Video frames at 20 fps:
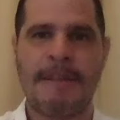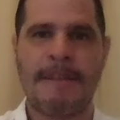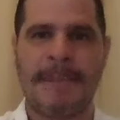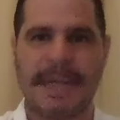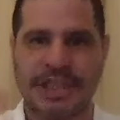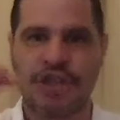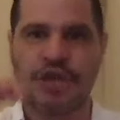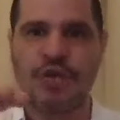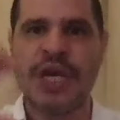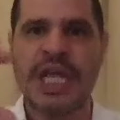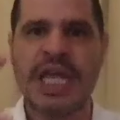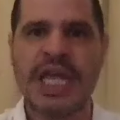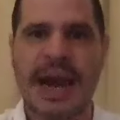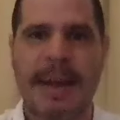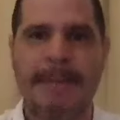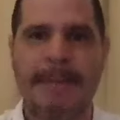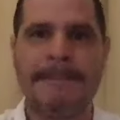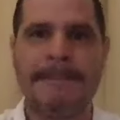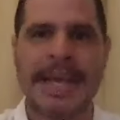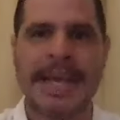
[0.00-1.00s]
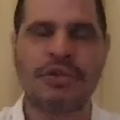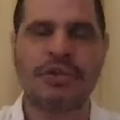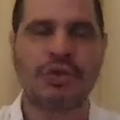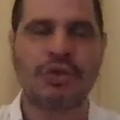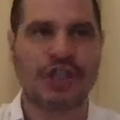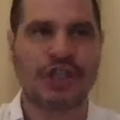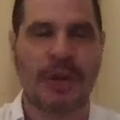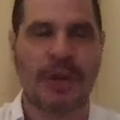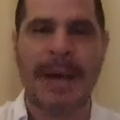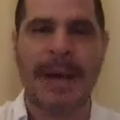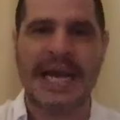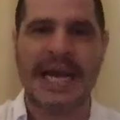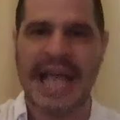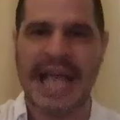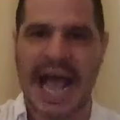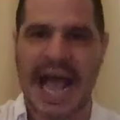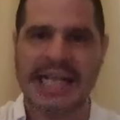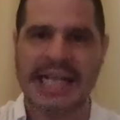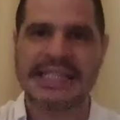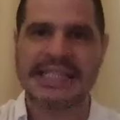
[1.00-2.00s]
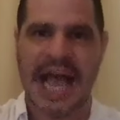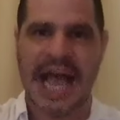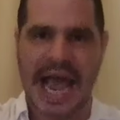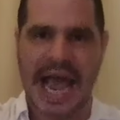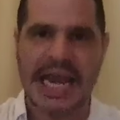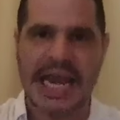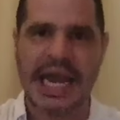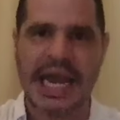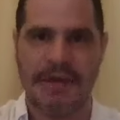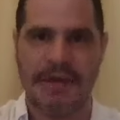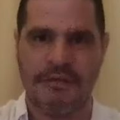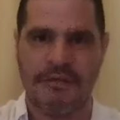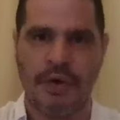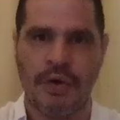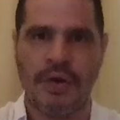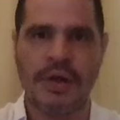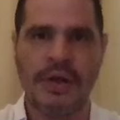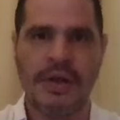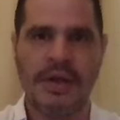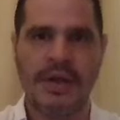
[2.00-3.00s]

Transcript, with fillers: But you need a mentor, somebody that has high level